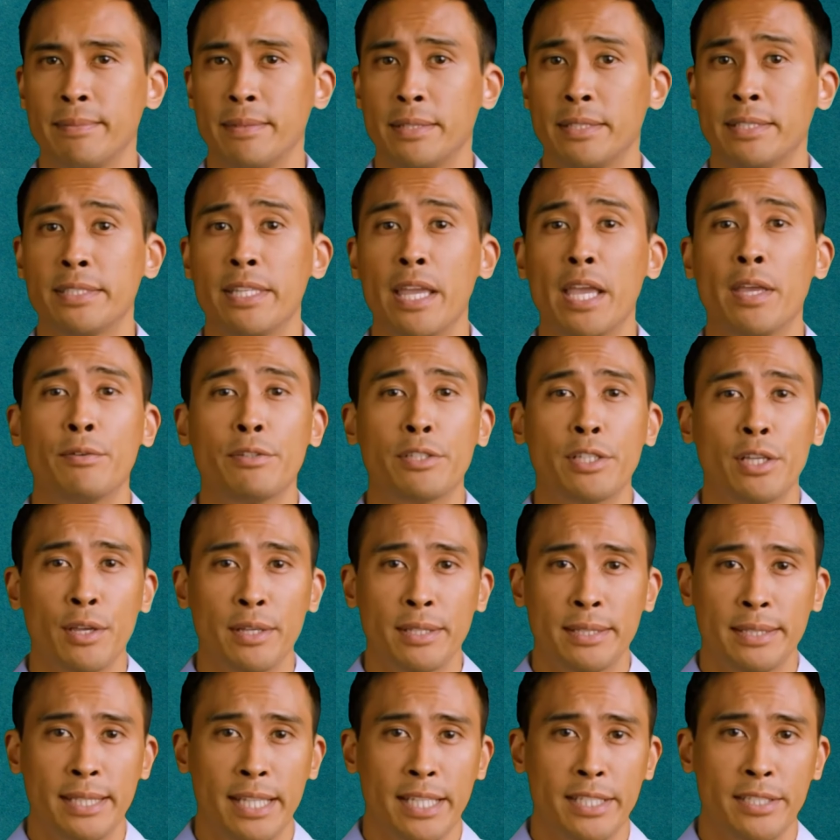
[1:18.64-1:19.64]
Some
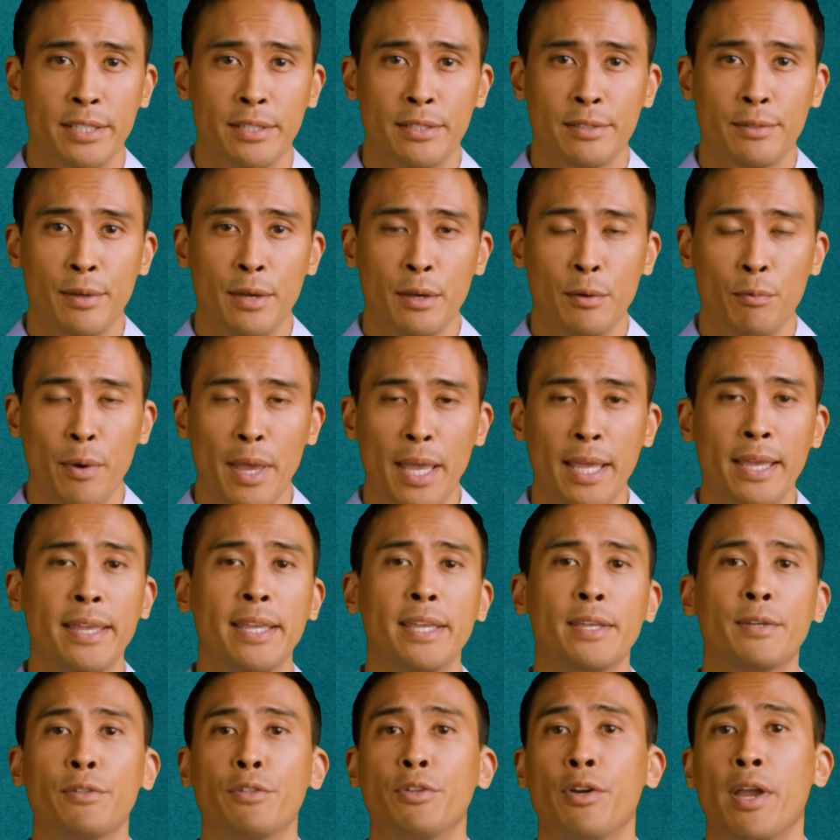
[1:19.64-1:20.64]
jurisdictions require
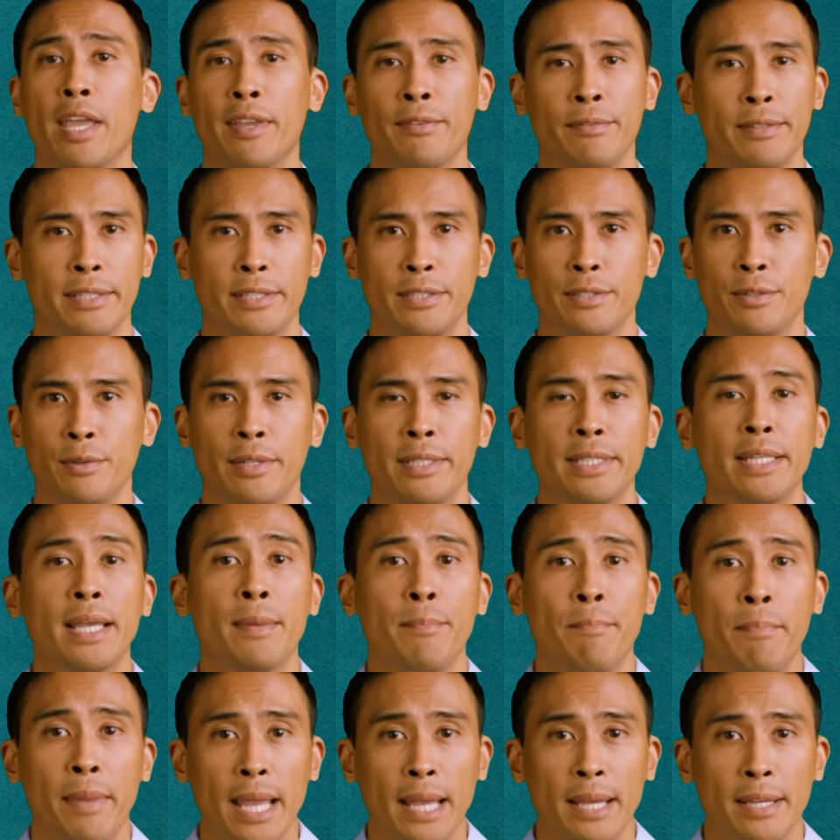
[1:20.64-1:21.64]
new drivers to
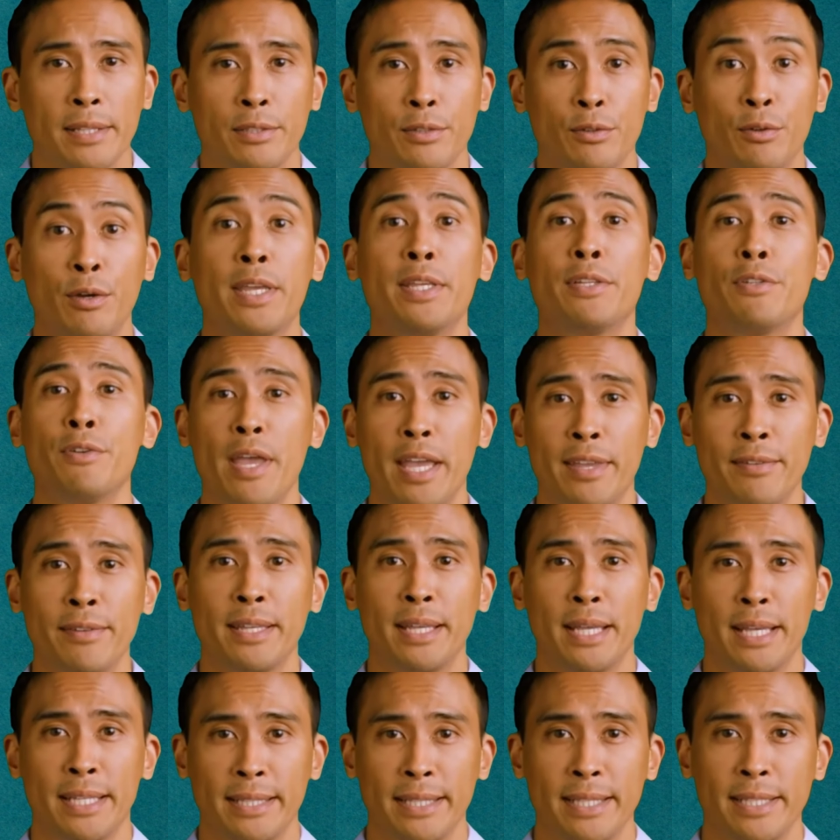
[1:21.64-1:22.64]
attend mandatory
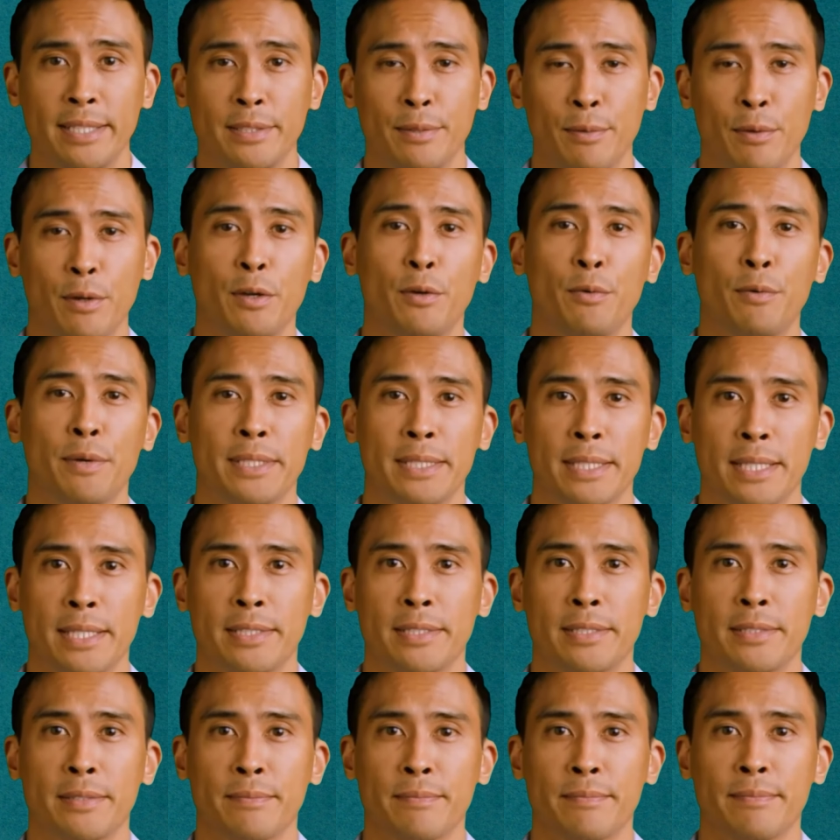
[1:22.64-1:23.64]
driving lessons or
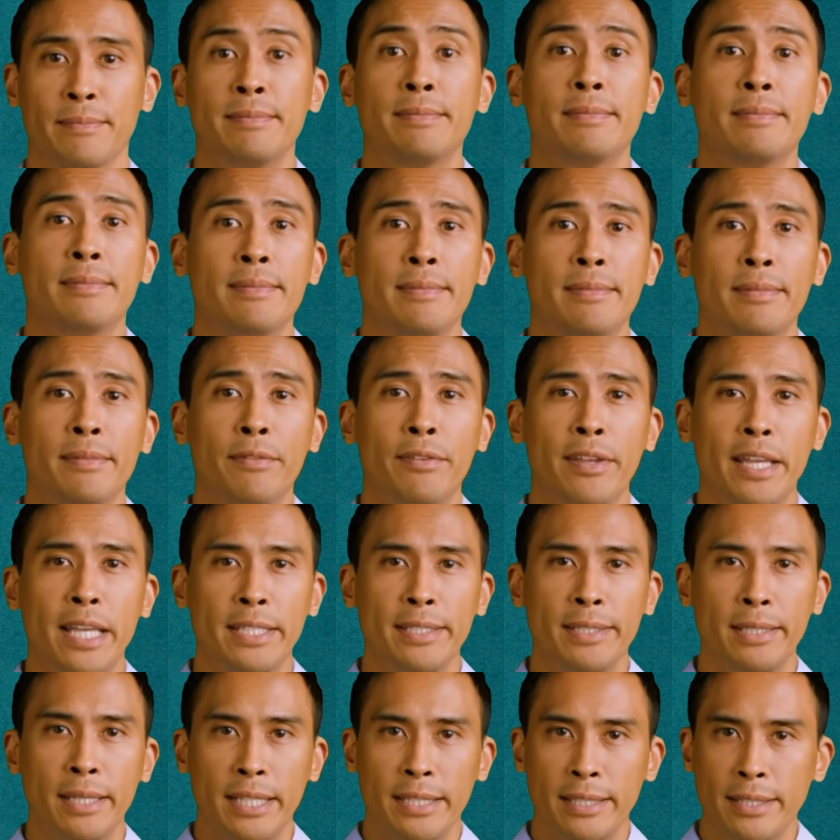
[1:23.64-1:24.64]
courses.
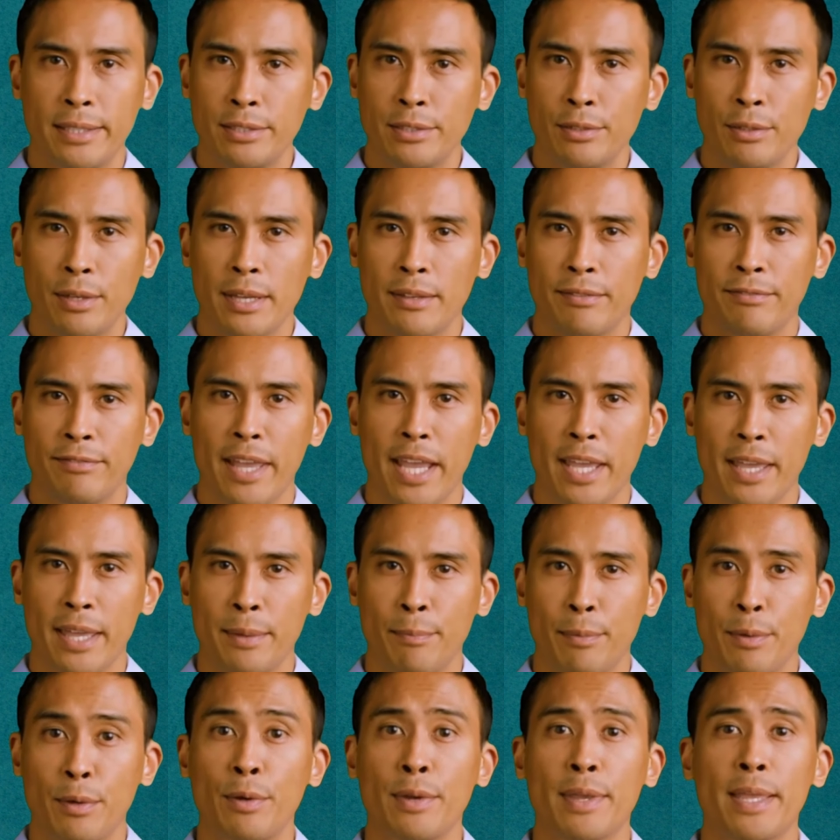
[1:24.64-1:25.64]
These lessons are
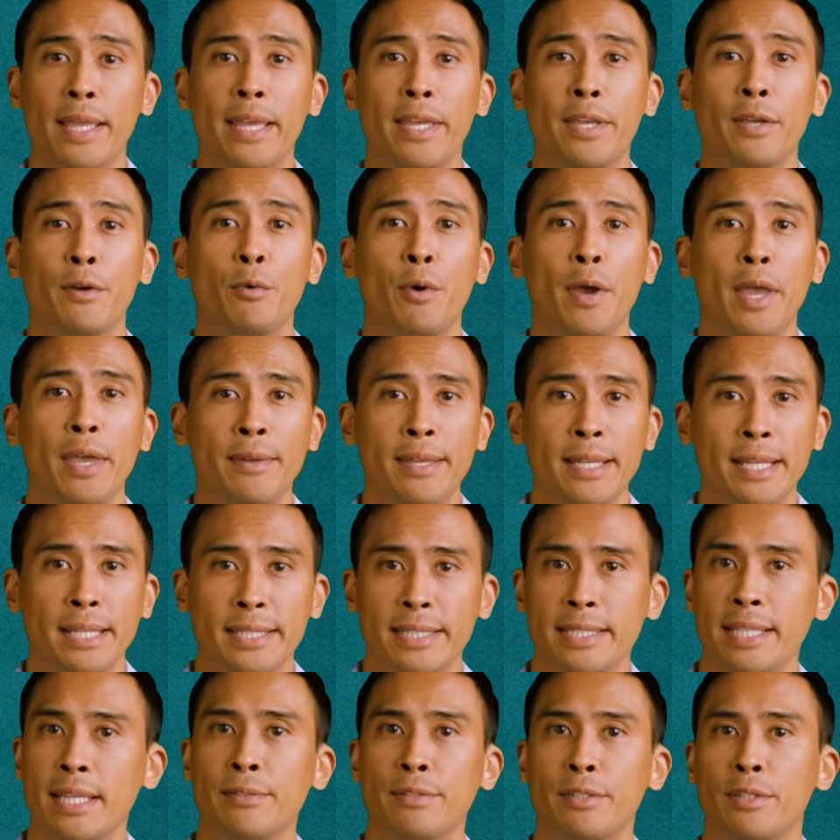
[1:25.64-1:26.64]
invaluable in acquiring
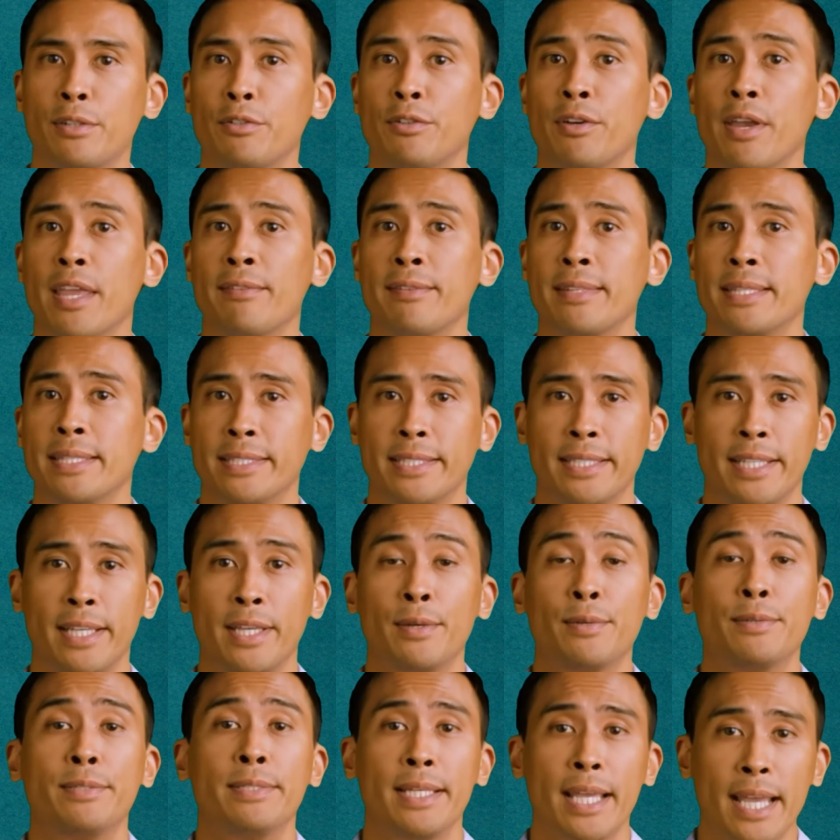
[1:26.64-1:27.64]
essential driving
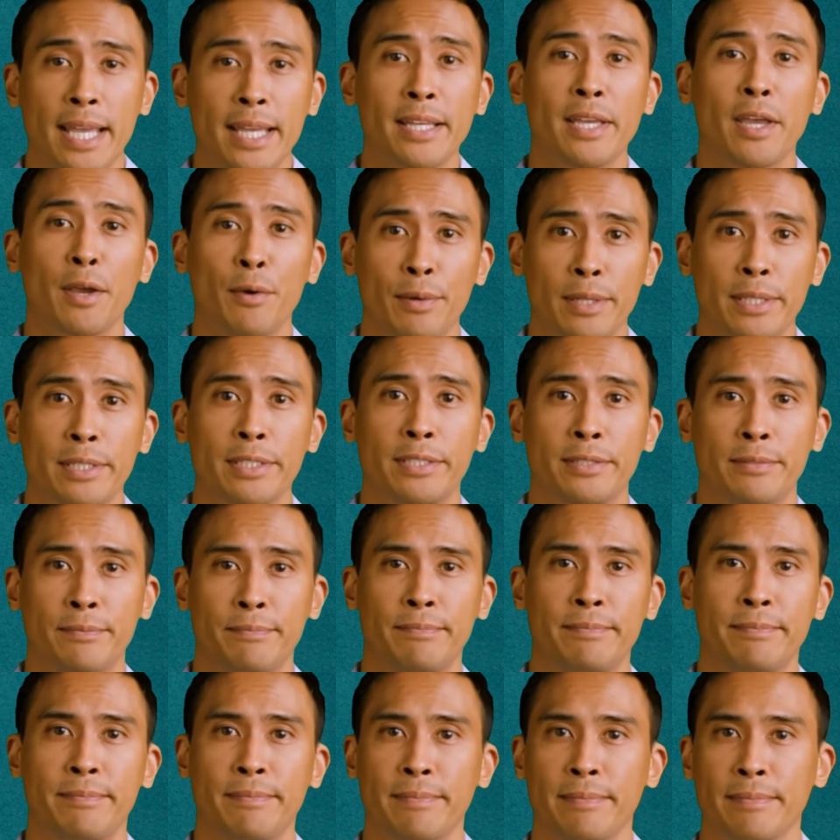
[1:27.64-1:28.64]
skills and knowledge.
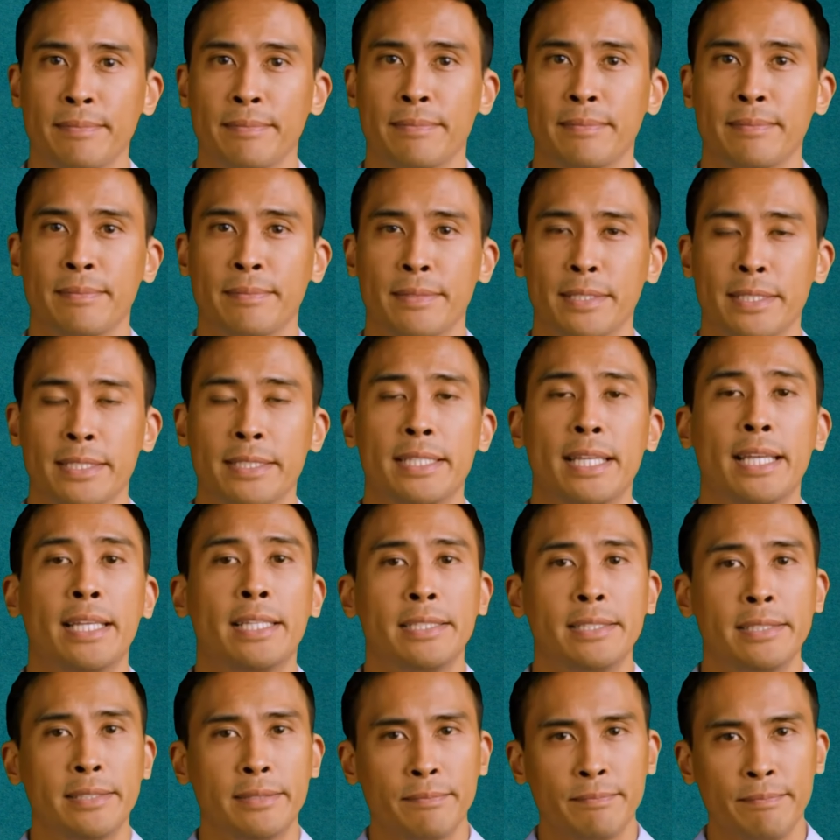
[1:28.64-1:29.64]

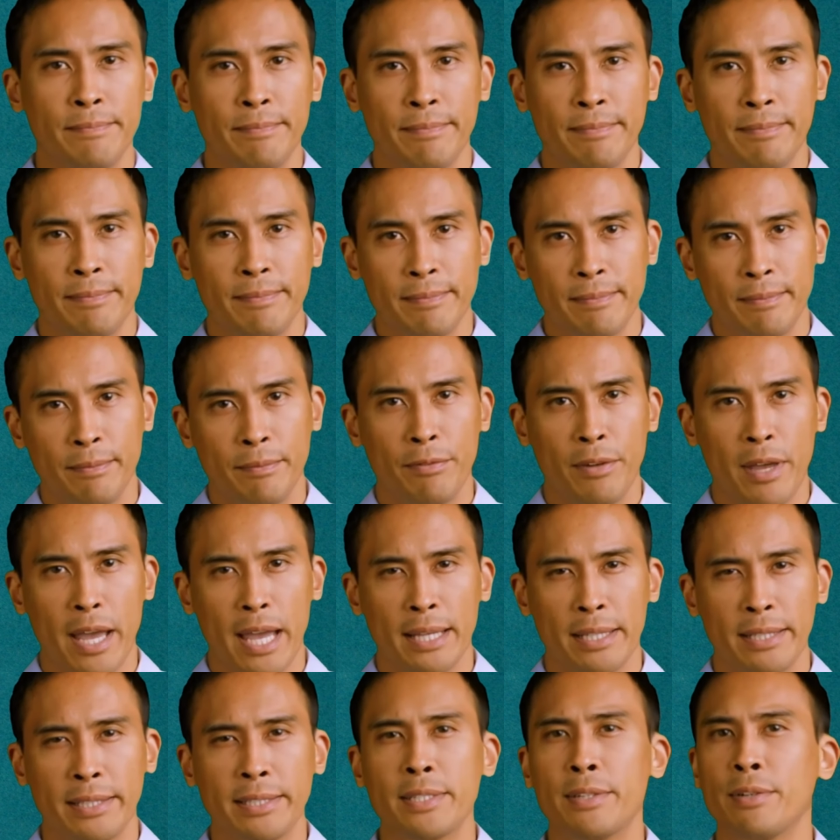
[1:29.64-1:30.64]
6.
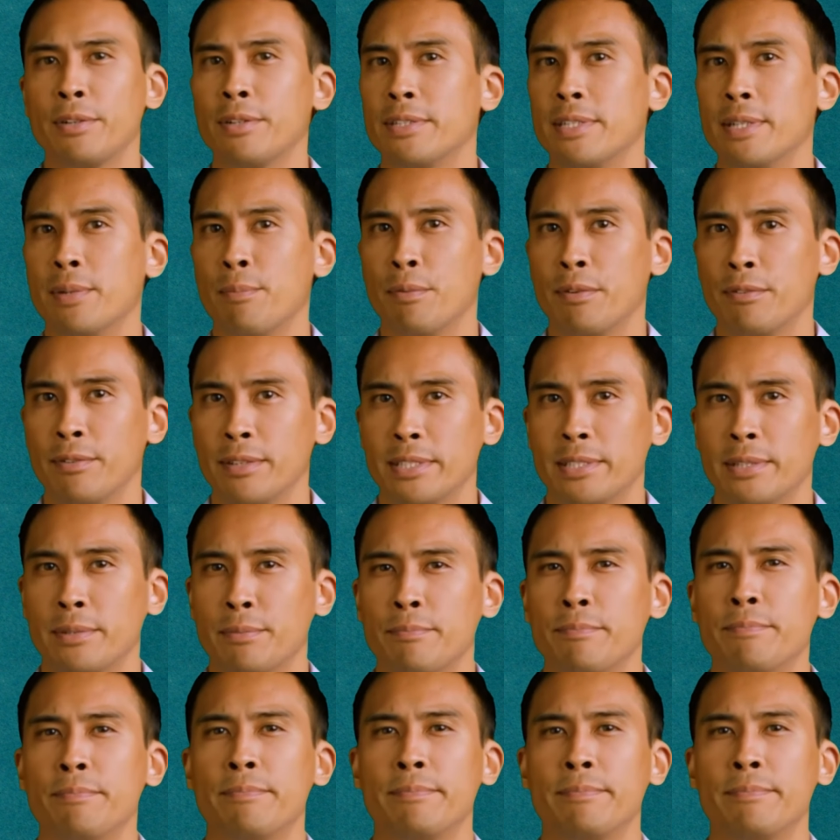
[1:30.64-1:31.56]
Practice under supervision.